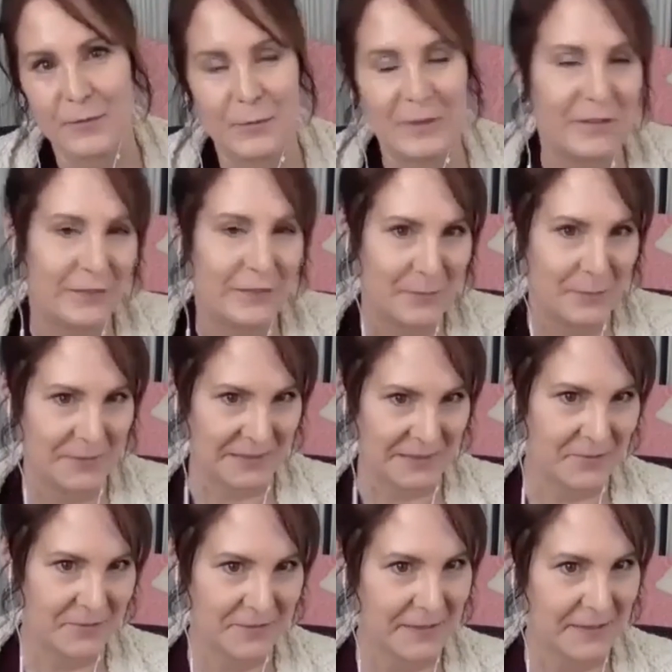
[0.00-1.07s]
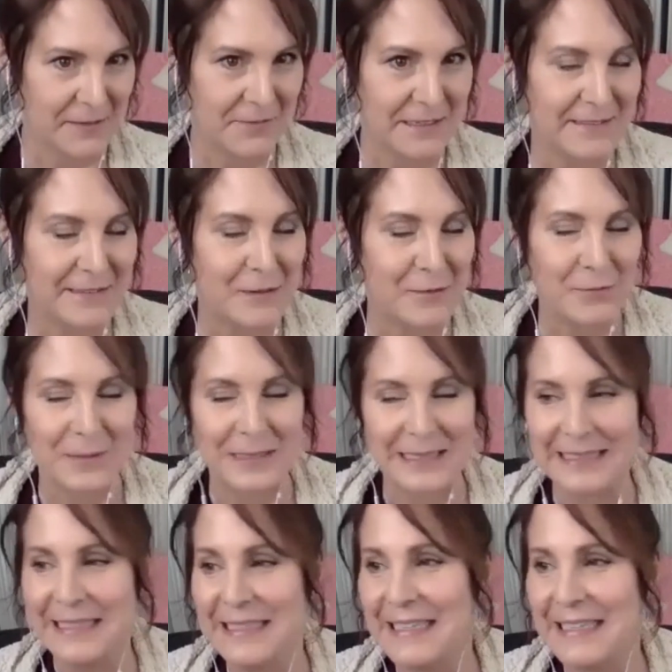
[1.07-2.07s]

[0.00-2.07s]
which is a belief in and of itself, right?